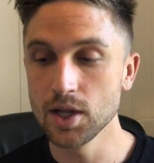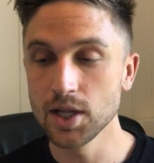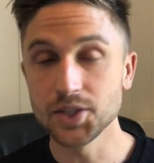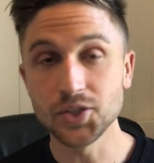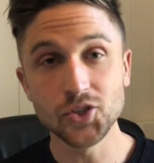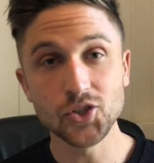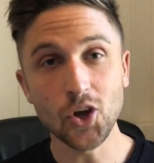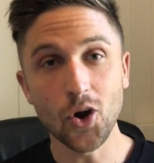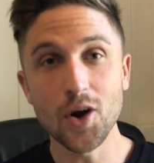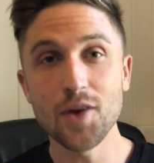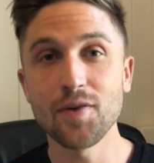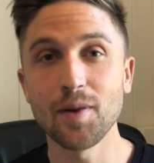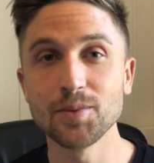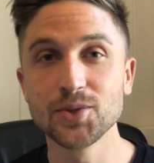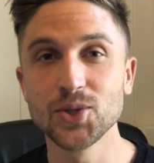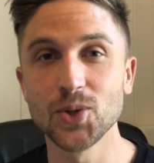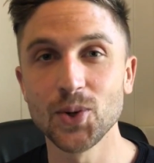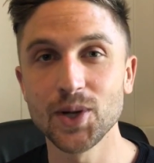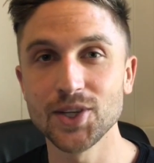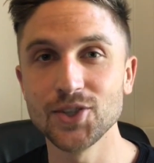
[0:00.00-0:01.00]
Sorry if I'm
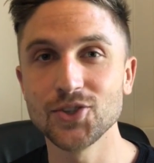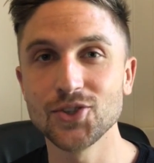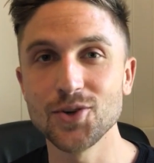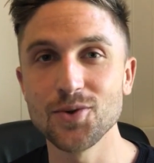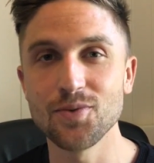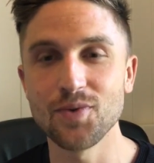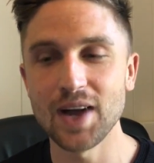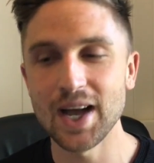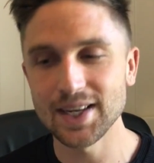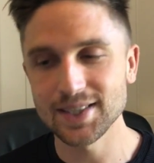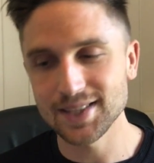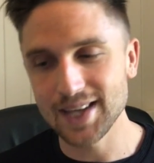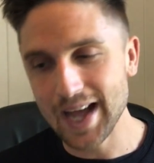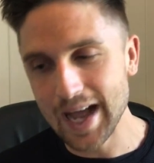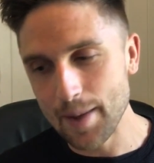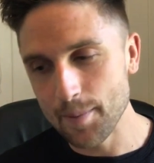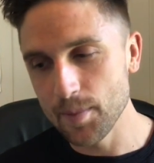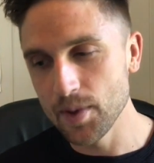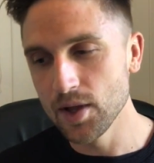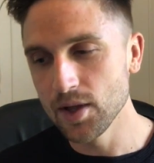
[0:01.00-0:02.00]
talking too fast.
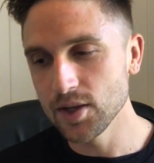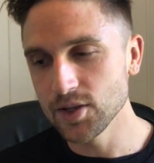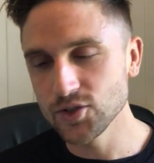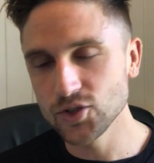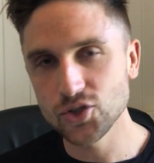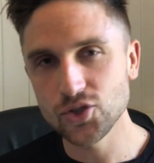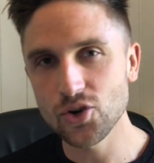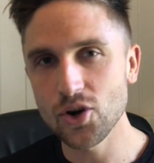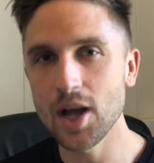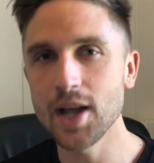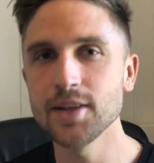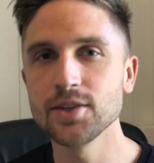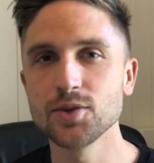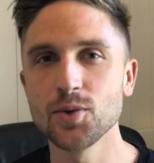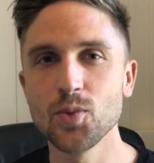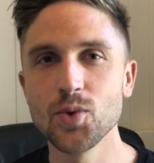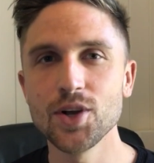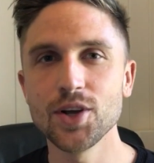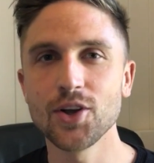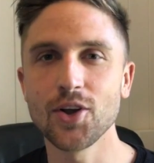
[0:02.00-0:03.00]
I am trying to
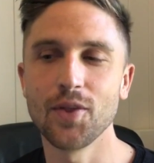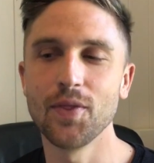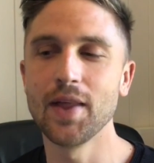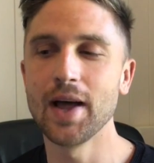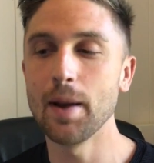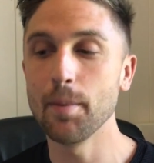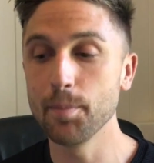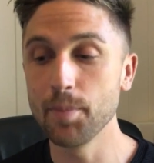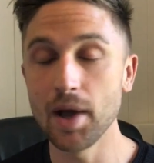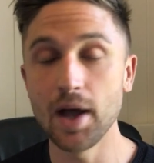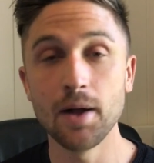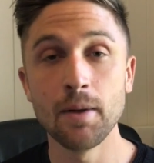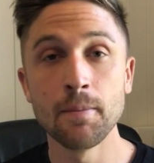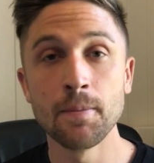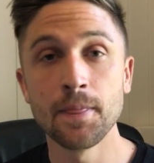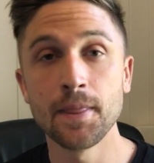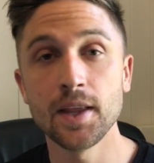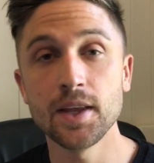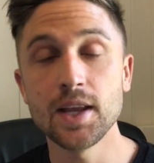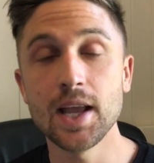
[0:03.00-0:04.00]
work on that. But
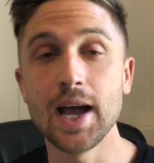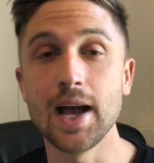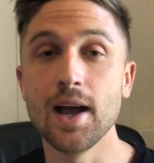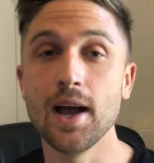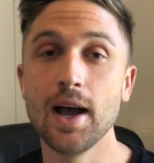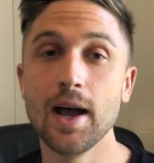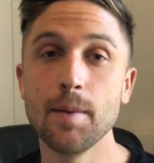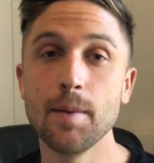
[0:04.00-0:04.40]
yeah,